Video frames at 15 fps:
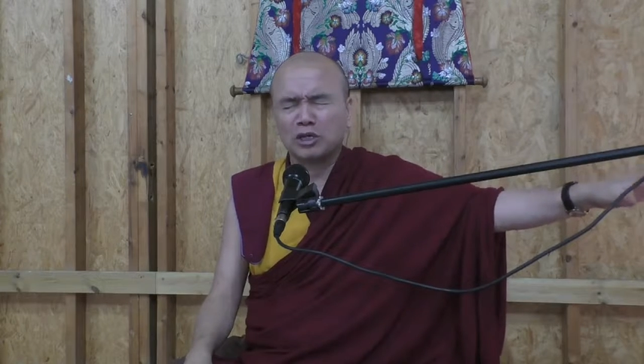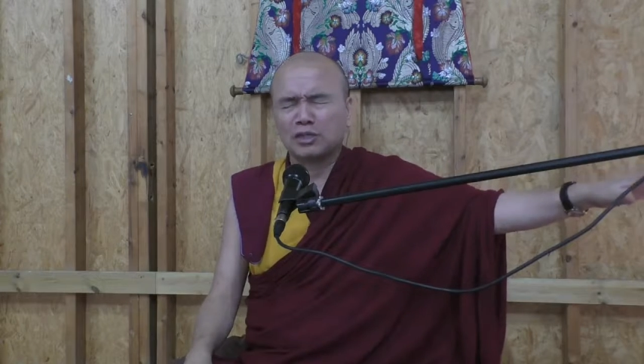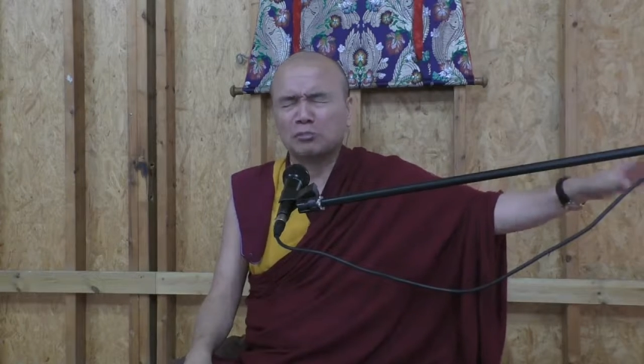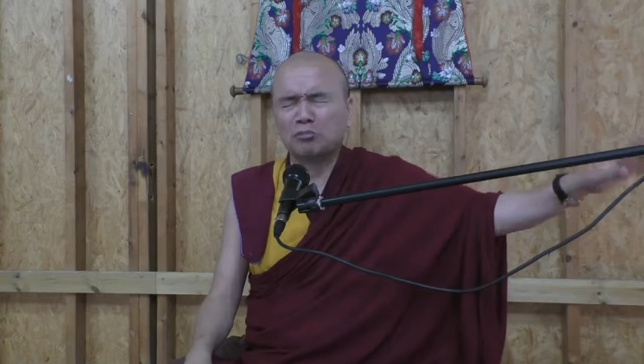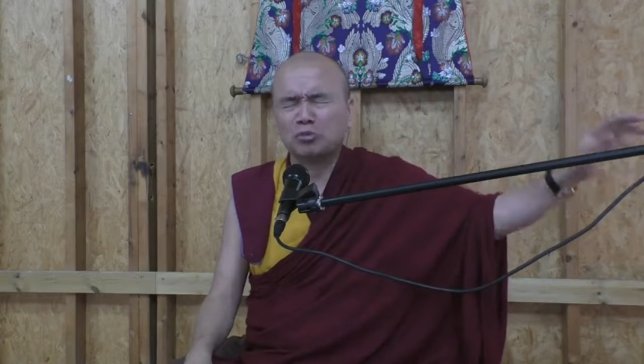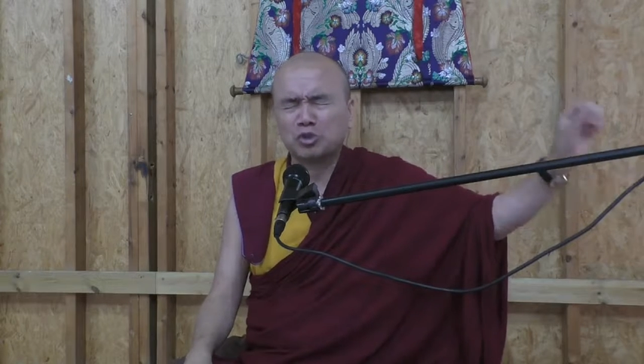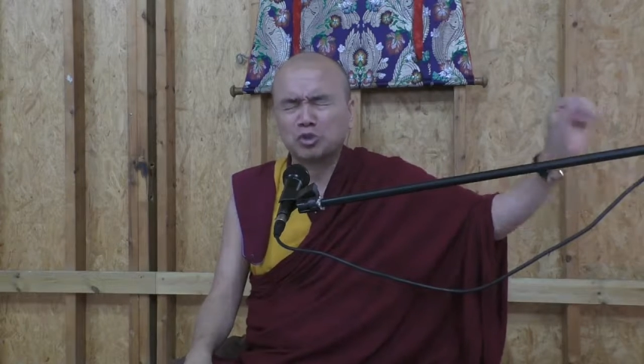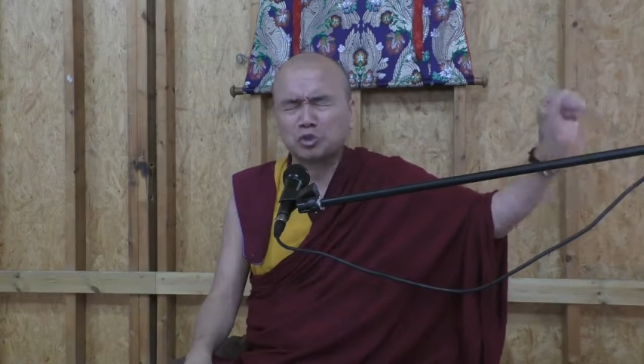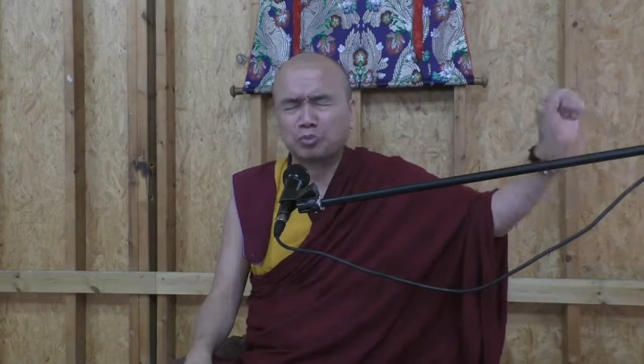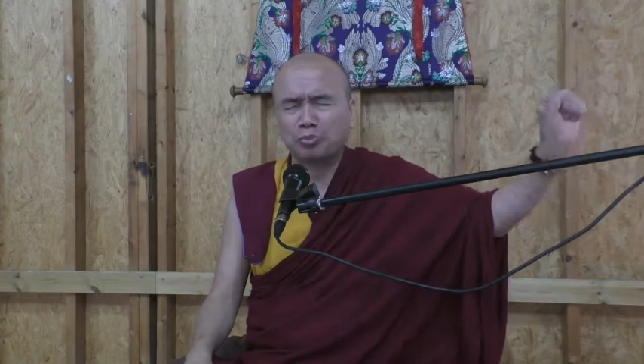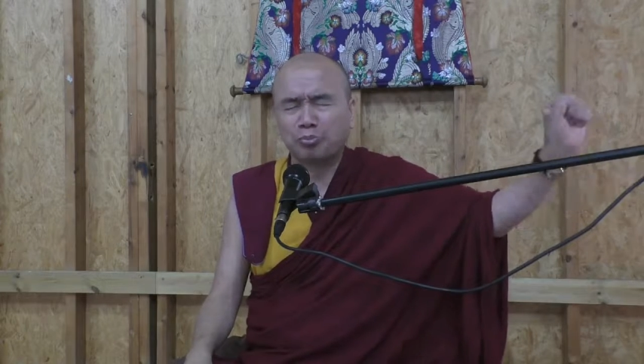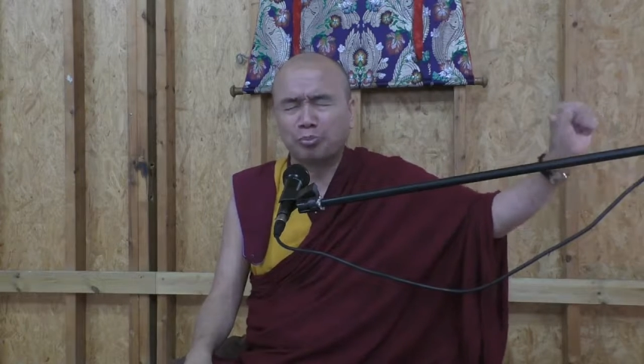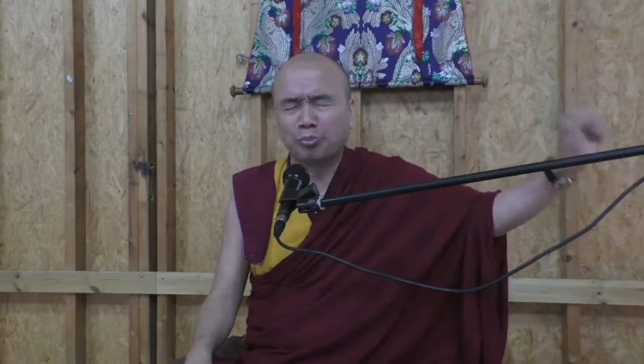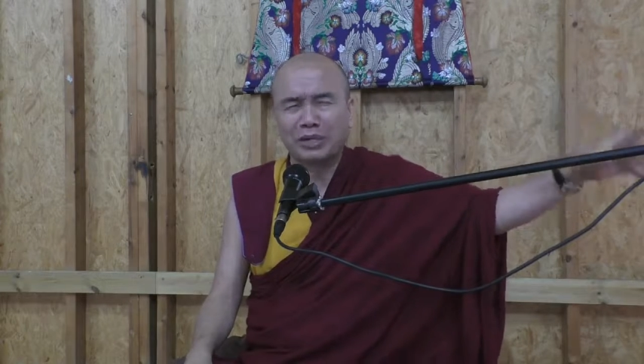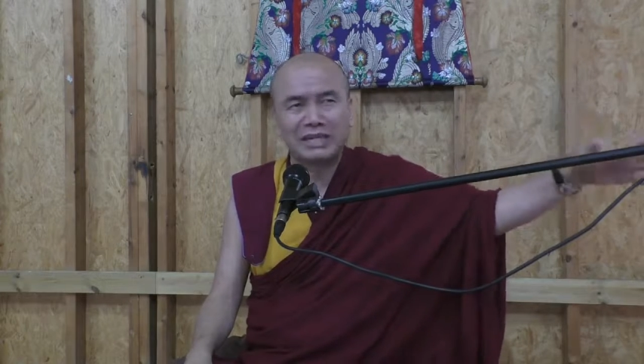the most
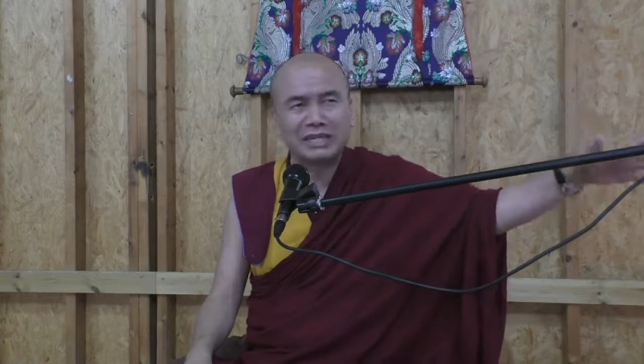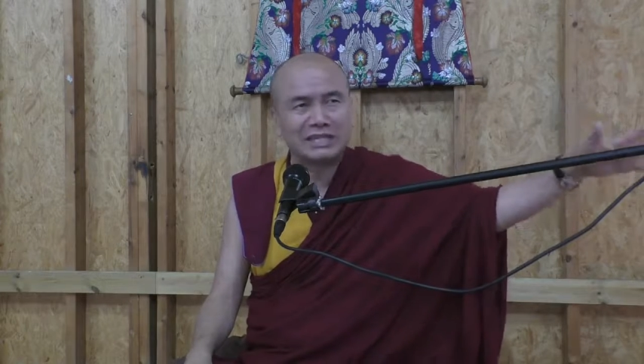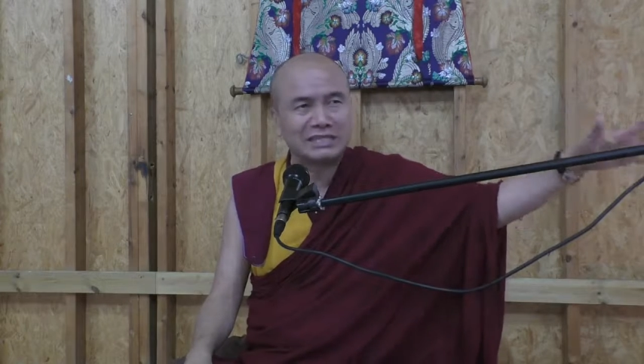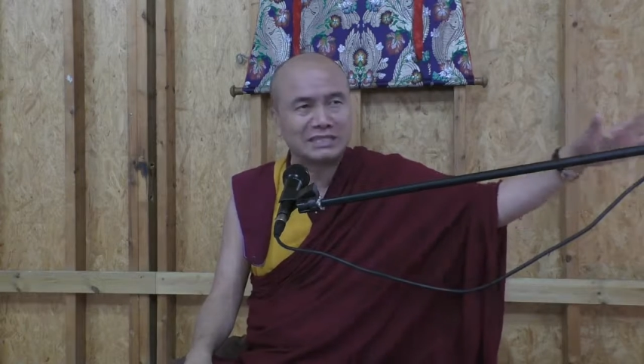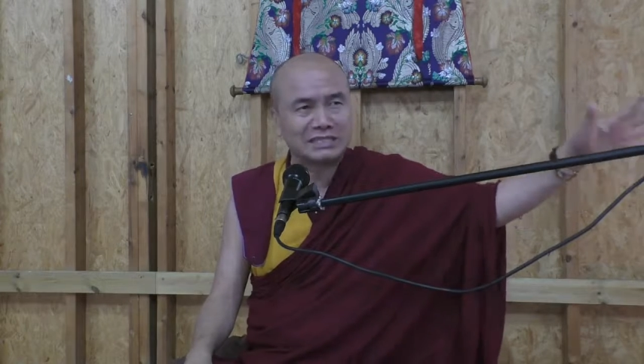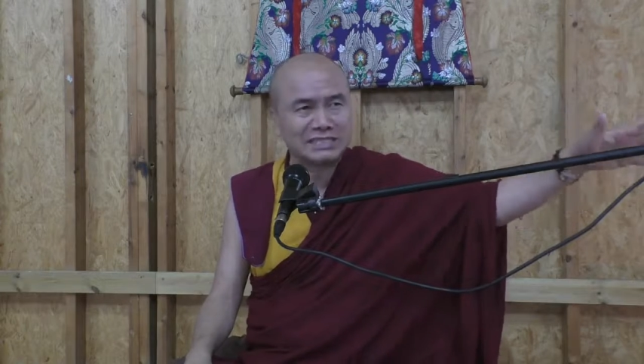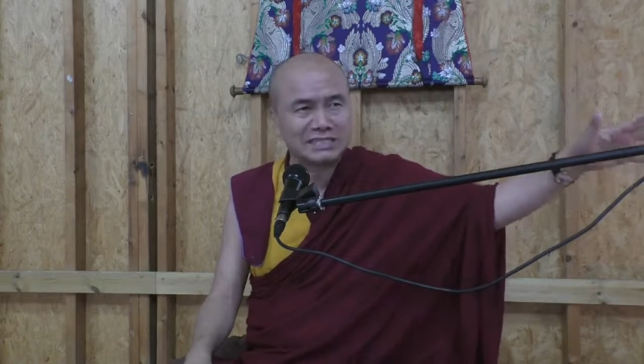brilliant